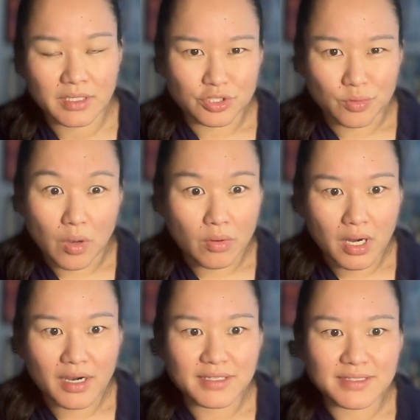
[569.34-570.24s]
duo
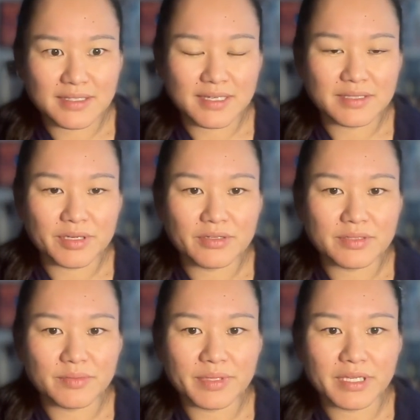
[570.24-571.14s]
cards, I
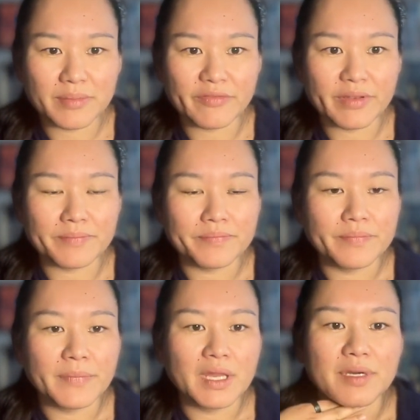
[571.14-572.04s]
suppose would be the name of it.
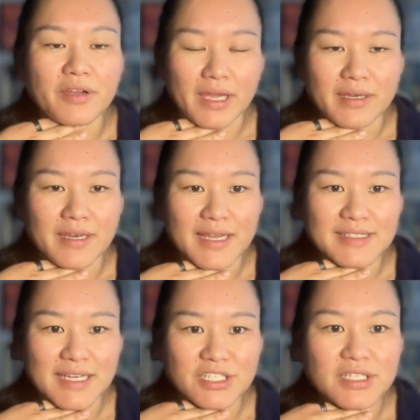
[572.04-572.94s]
Okay, next
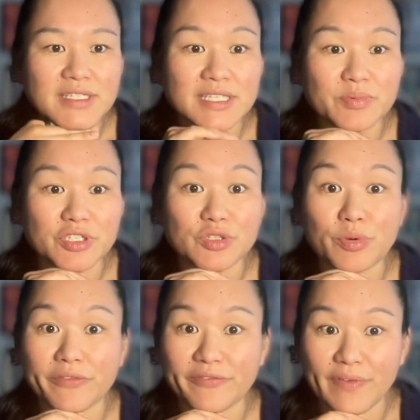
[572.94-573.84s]
section,
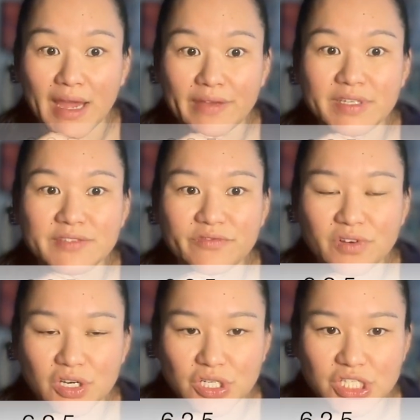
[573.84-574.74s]
6.2.5 is
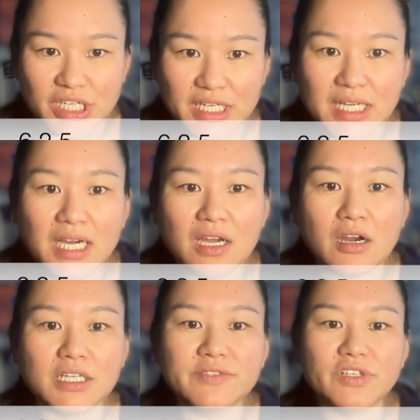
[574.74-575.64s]
version. A
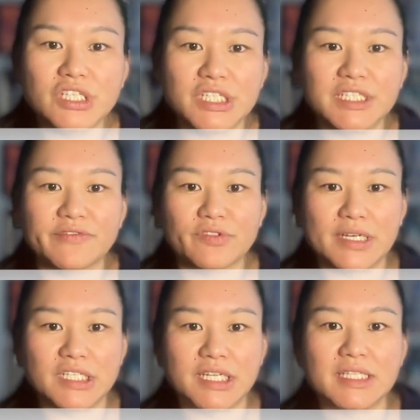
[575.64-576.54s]
card's version
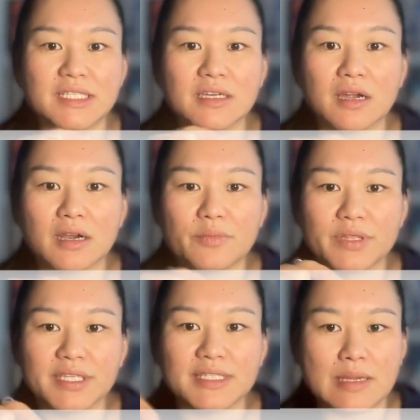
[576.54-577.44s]
differentiates the card
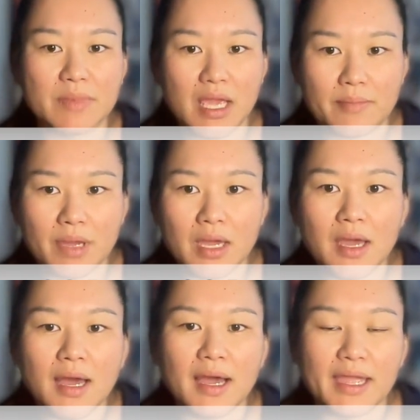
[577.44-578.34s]
with the same name.
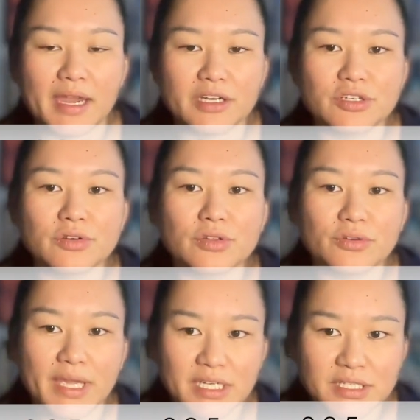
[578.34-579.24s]
A character or
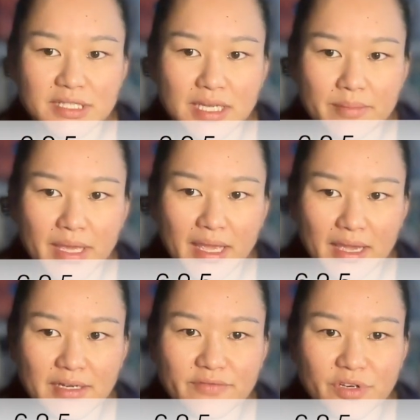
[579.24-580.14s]
location's name
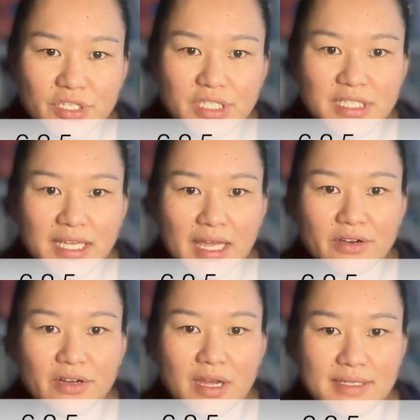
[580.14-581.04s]
and version
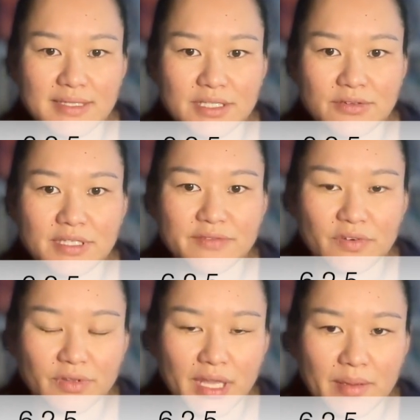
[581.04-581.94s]
together constitute its
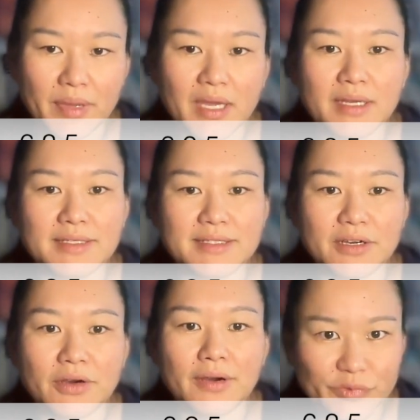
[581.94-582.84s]
full name.
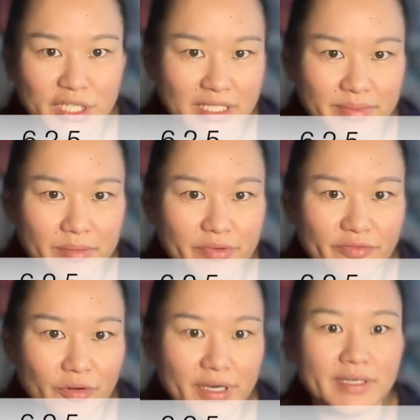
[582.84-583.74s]
So we talked about
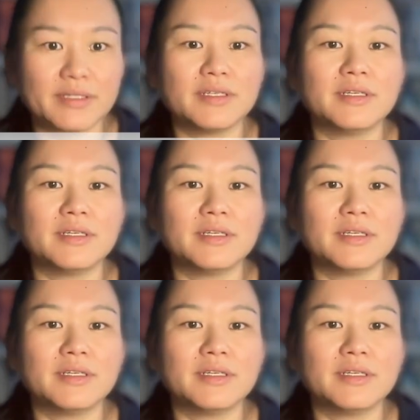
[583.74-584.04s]
before